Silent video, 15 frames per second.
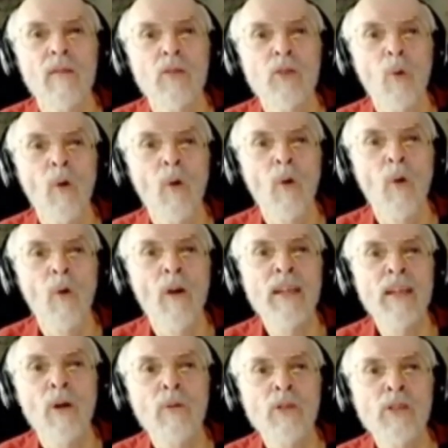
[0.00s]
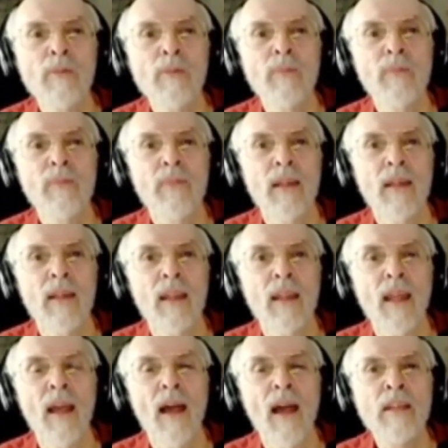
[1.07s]
towards my toes.
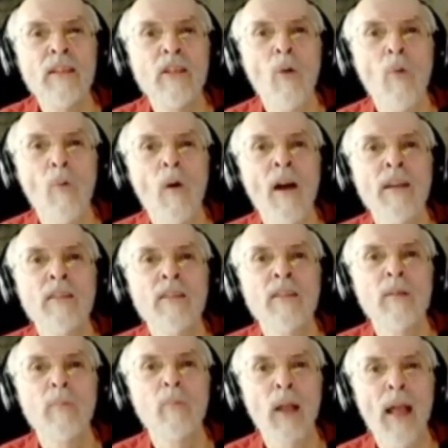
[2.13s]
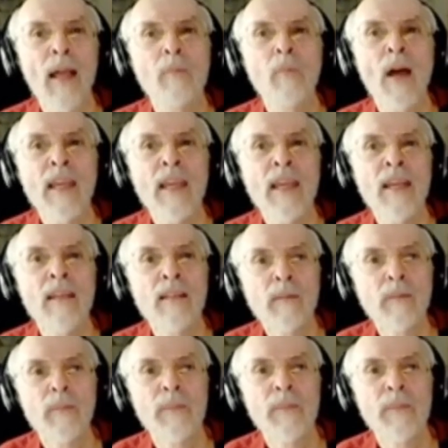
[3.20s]
I don't want to plant my heel.